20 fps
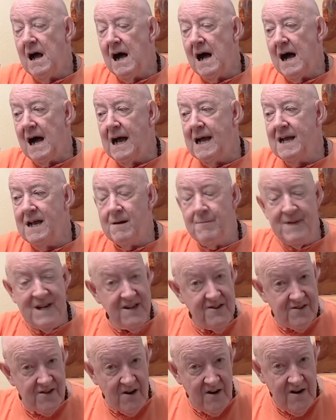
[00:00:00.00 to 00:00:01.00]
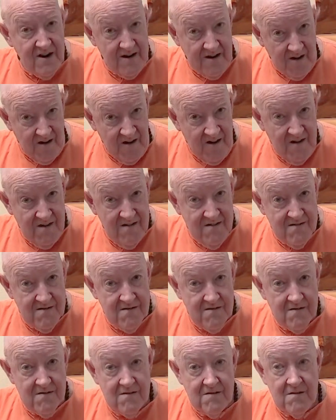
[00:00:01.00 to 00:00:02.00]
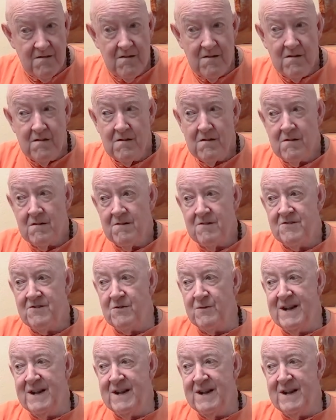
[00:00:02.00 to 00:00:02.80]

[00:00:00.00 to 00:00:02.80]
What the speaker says: I am eternal. So